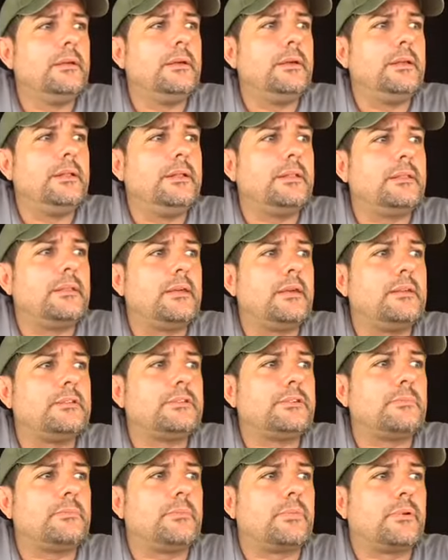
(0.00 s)
an
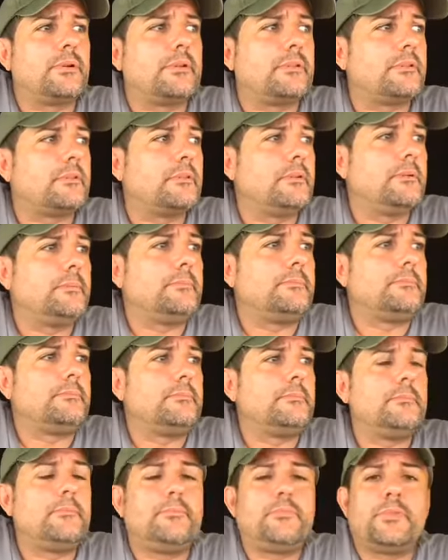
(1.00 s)
intention bracelet?
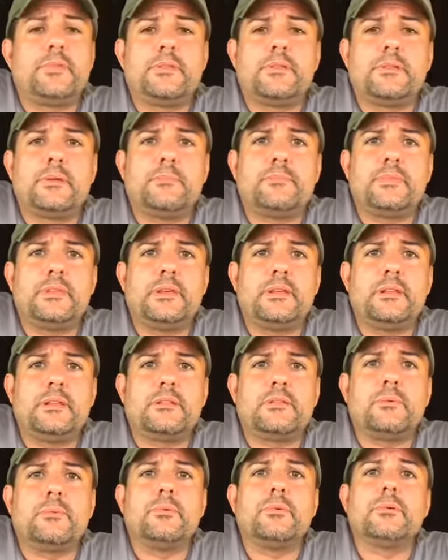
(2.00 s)
Something
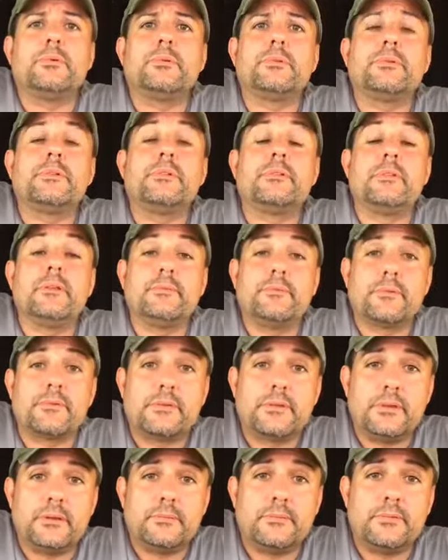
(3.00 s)
that the world has never
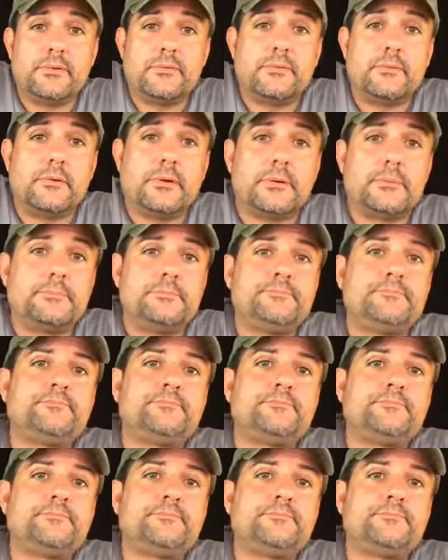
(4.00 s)
seen before.